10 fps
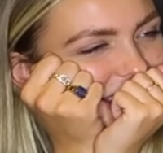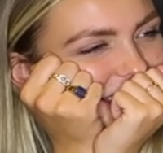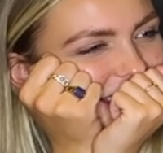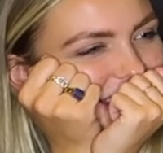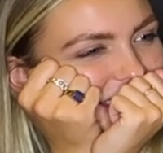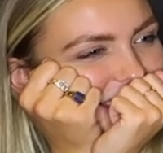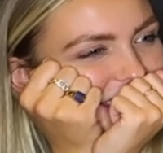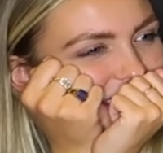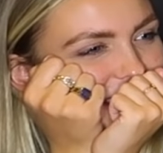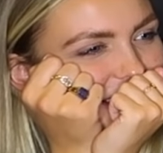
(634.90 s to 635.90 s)

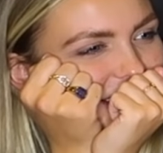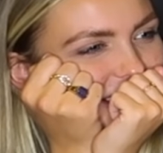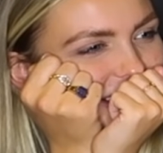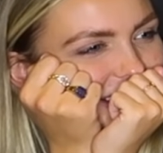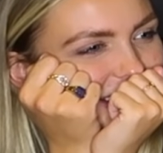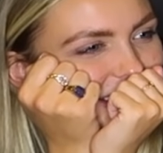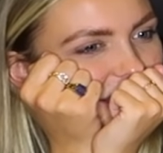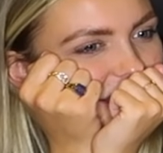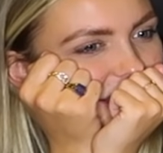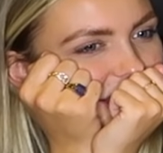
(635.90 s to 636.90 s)

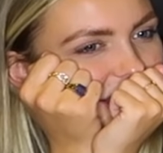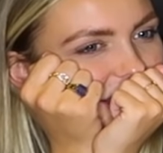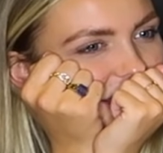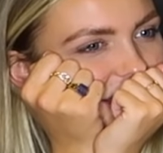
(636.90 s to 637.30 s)
(silent)